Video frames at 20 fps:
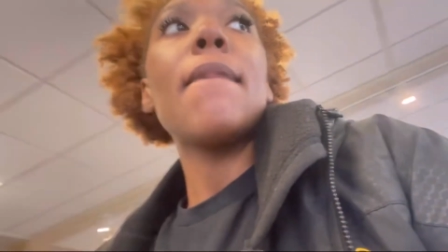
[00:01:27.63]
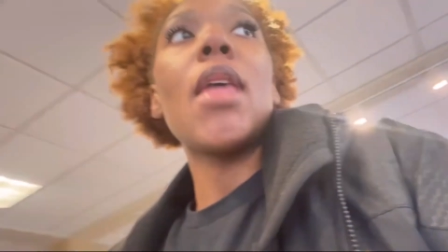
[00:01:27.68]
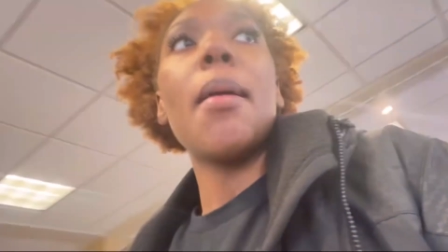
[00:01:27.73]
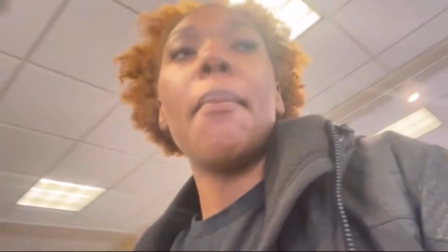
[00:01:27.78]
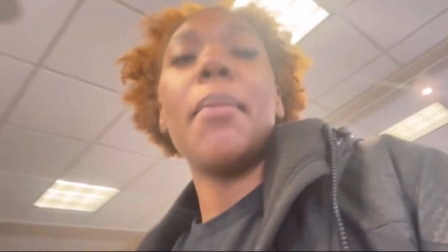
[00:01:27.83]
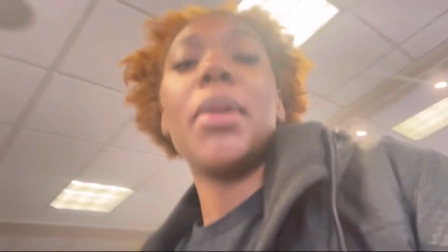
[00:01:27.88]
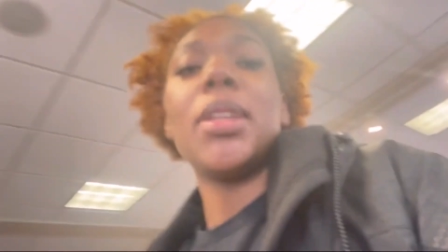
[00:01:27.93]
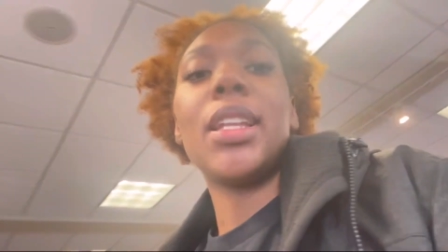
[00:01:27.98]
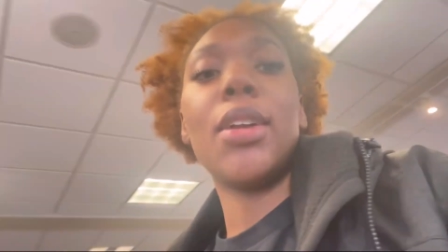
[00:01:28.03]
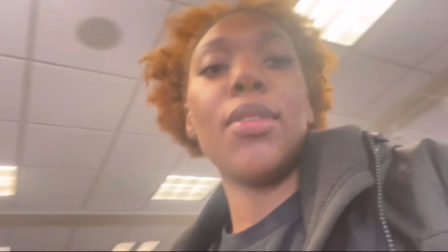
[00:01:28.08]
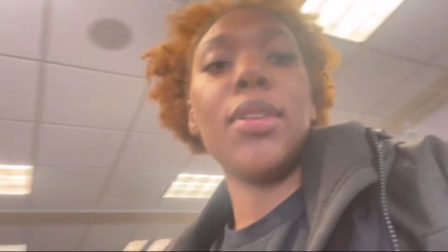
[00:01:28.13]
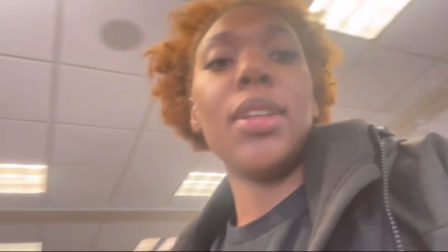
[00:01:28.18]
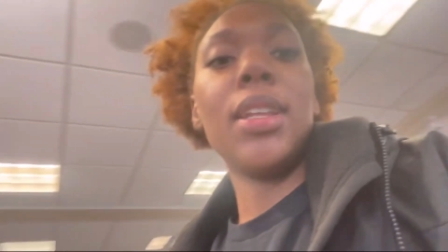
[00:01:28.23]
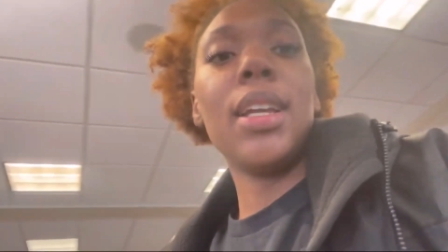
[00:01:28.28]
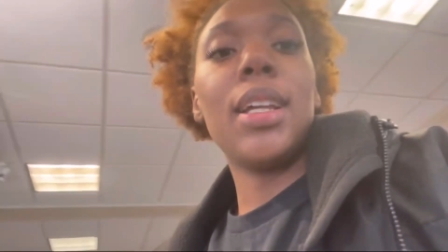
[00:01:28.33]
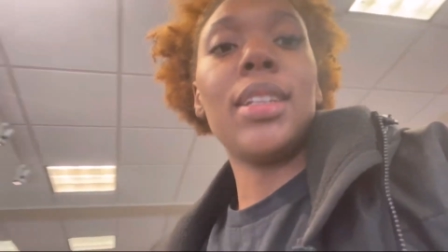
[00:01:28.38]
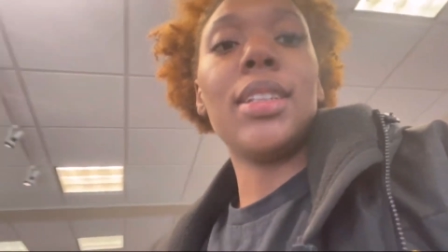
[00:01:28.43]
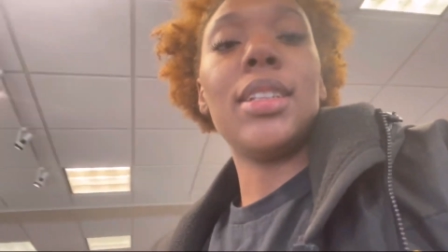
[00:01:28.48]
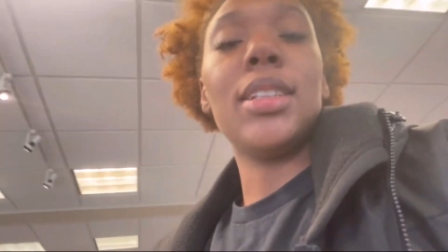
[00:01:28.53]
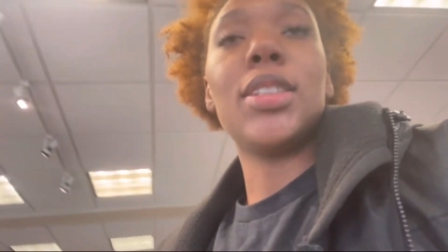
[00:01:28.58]
But they really
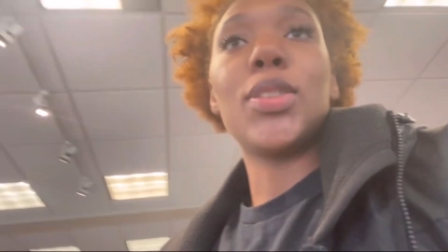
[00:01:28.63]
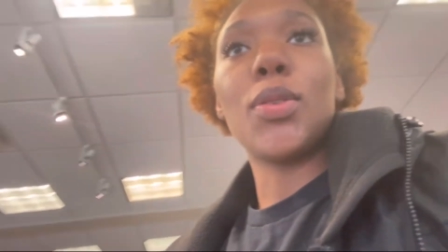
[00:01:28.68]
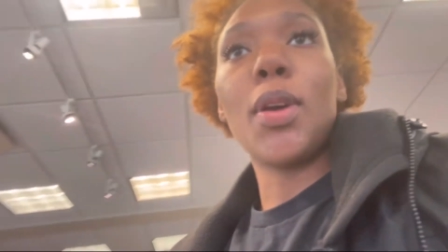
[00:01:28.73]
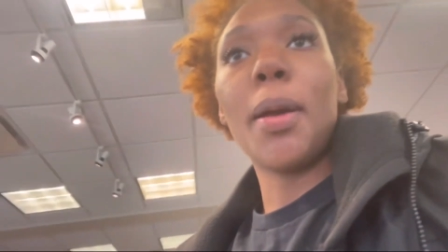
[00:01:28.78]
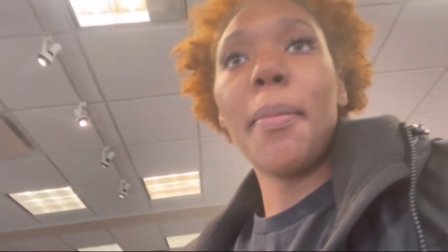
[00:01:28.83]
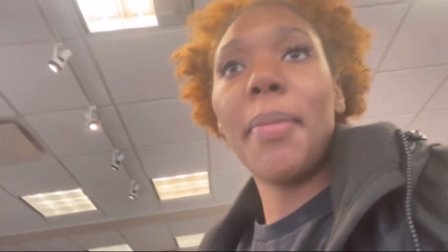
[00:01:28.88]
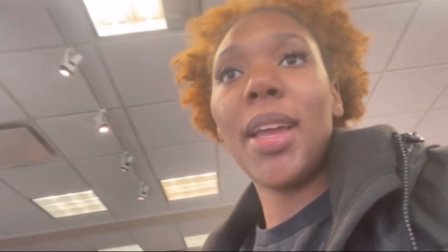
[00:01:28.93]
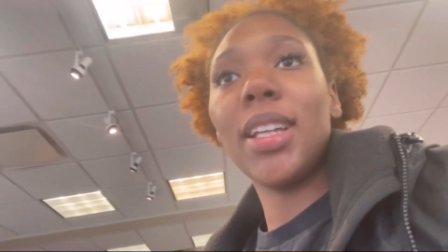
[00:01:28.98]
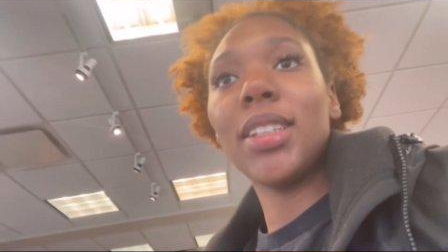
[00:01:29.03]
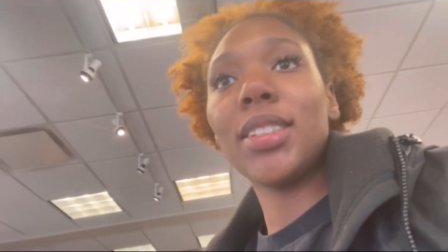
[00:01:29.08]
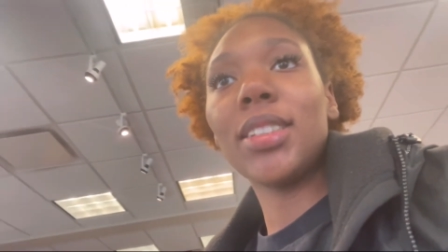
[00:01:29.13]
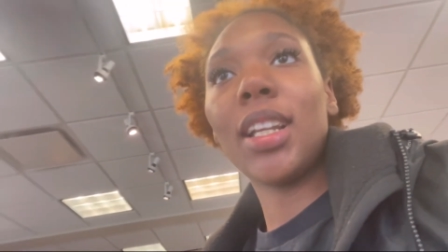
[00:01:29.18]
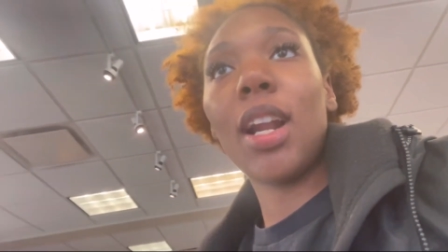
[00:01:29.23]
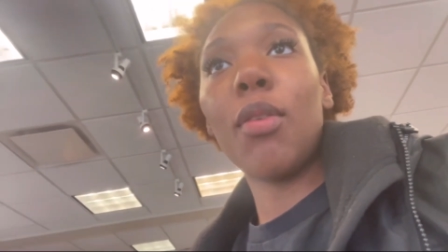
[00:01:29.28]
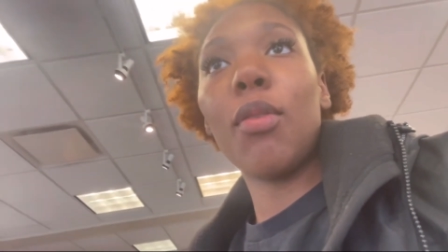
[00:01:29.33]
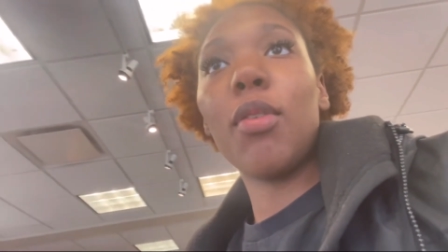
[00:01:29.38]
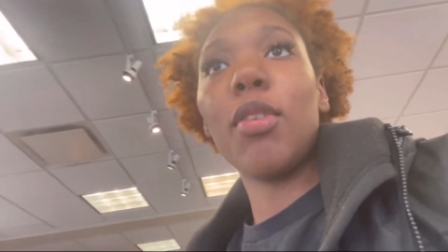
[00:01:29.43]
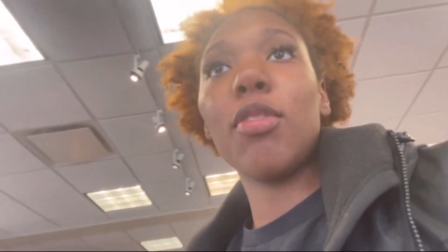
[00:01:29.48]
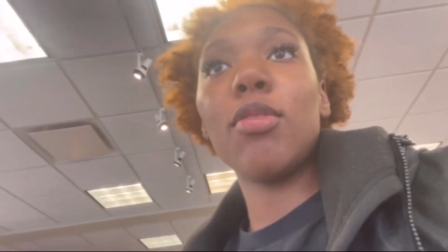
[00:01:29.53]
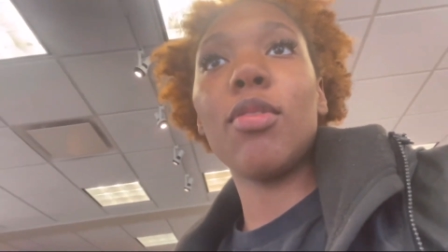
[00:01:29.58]
got these sweatpants that I
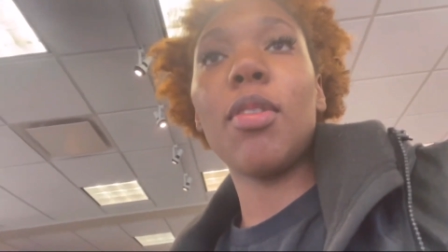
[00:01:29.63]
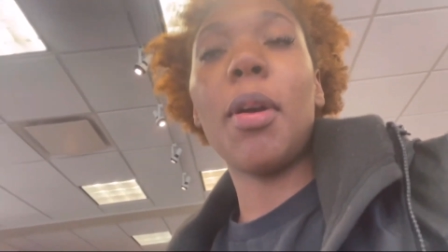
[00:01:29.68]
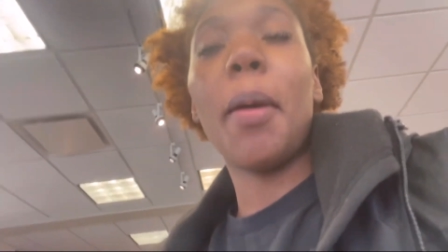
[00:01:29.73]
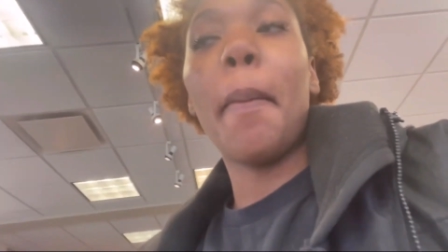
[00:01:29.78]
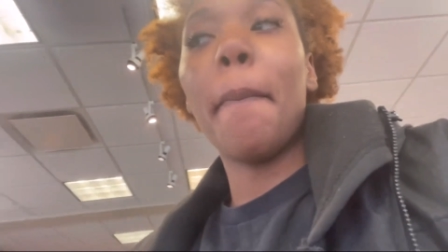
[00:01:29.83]
want,